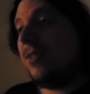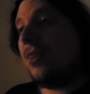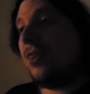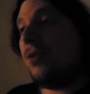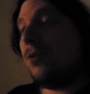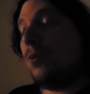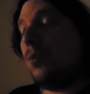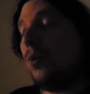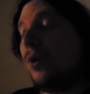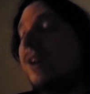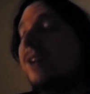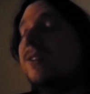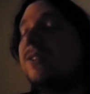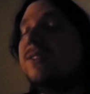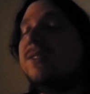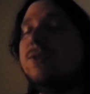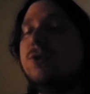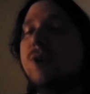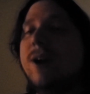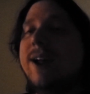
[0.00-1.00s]
the real
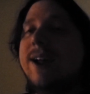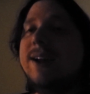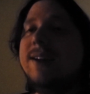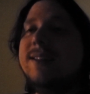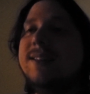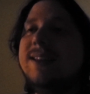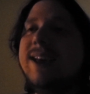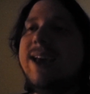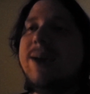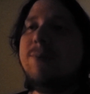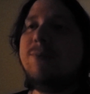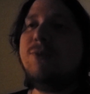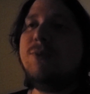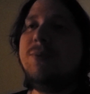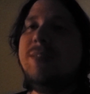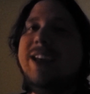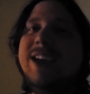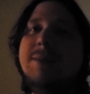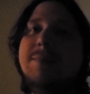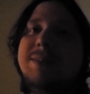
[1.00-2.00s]
strength came
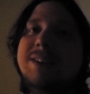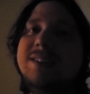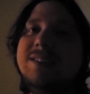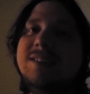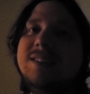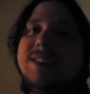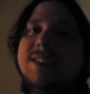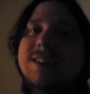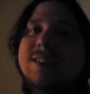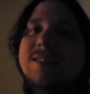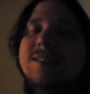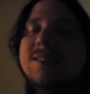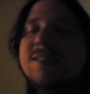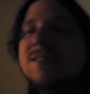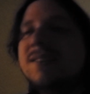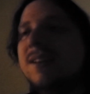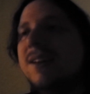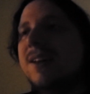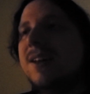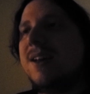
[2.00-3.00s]
from the NPCs.